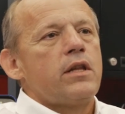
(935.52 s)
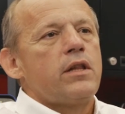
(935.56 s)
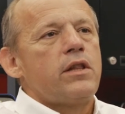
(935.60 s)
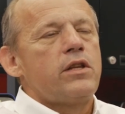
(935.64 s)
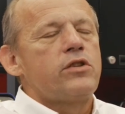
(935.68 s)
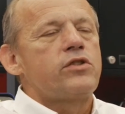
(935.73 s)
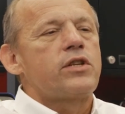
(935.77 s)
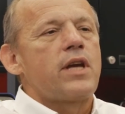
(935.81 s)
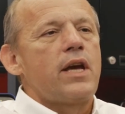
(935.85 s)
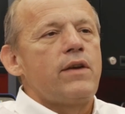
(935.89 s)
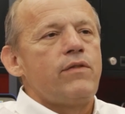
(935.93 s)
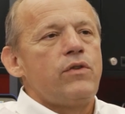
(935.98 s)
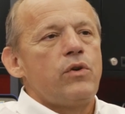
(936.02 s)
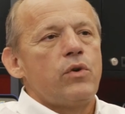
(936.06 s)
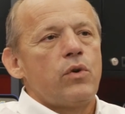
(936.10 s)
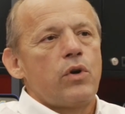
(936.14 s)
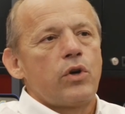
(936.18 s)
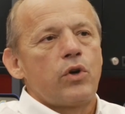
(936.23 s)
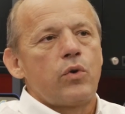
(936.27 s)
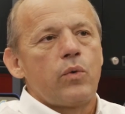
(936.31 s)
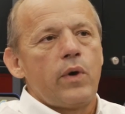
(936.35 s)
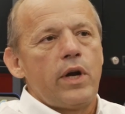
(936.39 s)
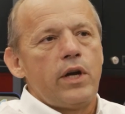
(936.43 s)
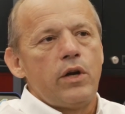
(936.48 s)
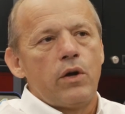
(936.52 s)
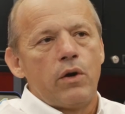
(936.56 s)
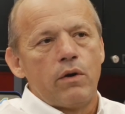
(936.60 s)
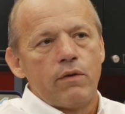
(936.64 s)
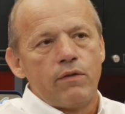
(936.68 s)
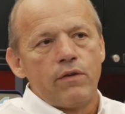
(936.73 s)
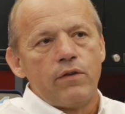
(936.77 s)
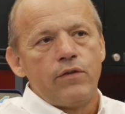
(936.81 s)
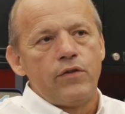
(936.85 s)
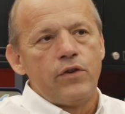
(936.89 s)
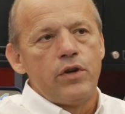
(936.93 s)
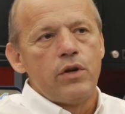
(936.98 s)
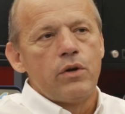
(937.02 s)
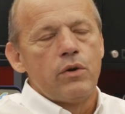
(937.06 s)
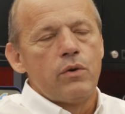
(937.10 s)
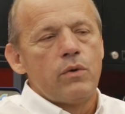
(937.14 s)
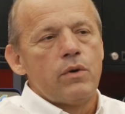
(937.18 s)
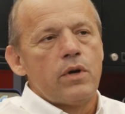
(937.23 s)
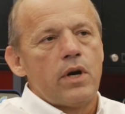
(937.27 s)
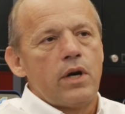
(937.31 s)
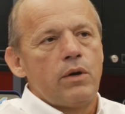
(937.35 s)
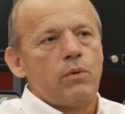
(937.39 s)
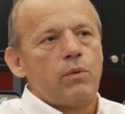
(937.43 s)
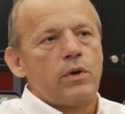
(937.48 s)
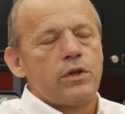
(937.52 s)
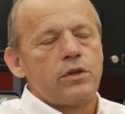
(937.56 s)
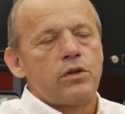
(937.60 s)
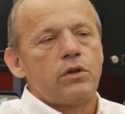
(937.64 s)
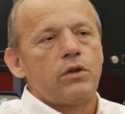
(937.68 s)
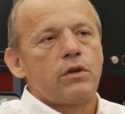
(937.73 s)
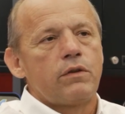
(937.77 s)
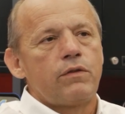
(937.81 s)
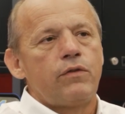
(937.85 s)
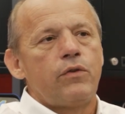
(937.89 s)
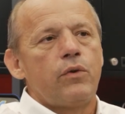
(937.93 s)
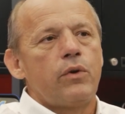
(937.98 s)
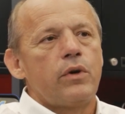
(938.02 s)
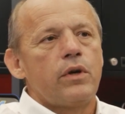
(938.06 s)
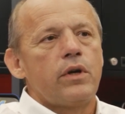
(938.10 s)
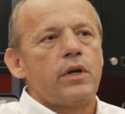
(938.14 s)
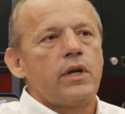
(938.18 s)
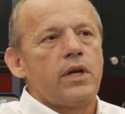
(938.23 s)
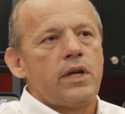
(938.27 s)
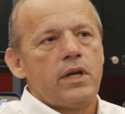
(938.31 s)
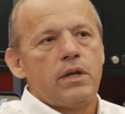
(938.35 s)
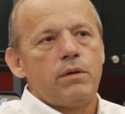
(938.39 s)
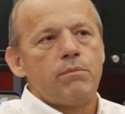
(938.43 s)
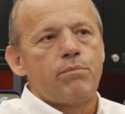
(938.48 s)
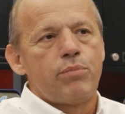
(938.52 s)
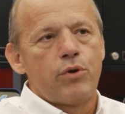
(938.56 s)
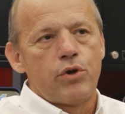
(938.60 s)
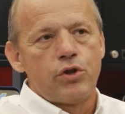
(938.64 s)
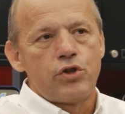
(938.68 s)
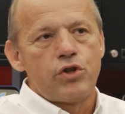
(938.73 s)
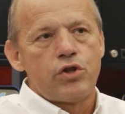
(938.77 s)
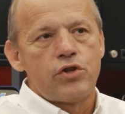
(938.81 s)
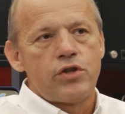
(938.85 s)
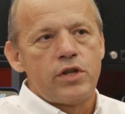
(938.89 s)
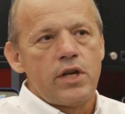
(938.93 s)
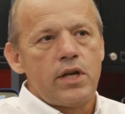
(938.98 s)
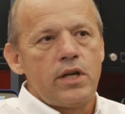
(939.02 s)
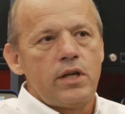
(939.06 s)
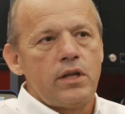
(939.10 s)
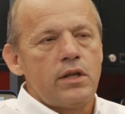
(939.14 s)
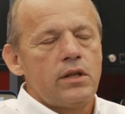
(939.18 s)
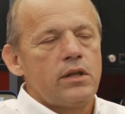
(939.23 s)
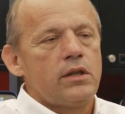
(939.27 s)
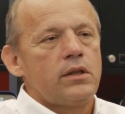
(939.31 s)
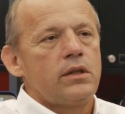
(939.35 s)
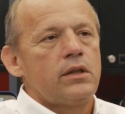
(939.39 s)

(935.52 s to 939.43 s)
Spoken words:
this gave you a great overview on what to look for in purchasing,